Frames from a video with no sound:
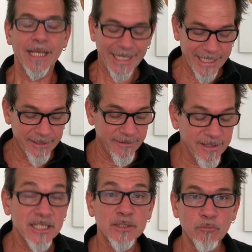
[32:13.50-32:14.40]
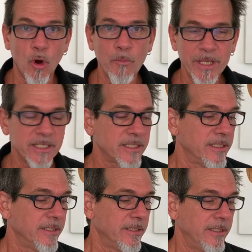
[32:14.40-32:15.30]
In this moment,
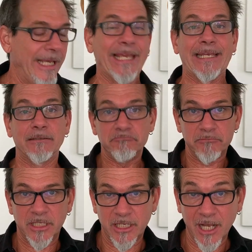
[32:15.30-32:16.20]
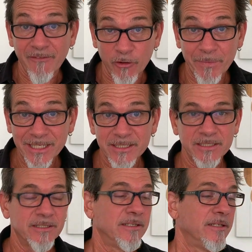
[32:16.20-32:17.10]
a
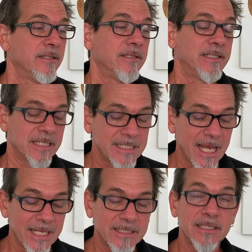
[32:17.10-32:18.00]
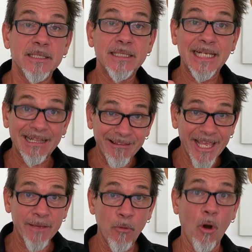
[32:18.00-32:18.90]
government decides to
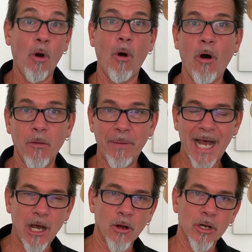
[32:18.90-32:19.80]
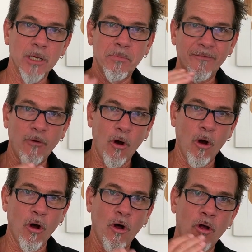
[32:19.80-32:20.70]
claim all power above
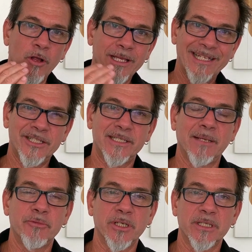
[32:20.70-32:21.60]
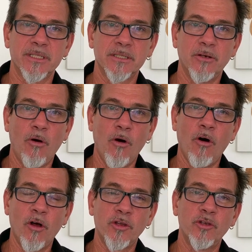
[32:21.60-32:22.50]
all its subjects,
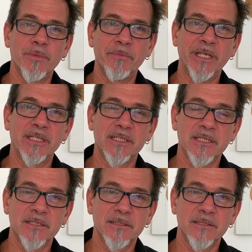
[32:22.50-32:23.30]
all human beings.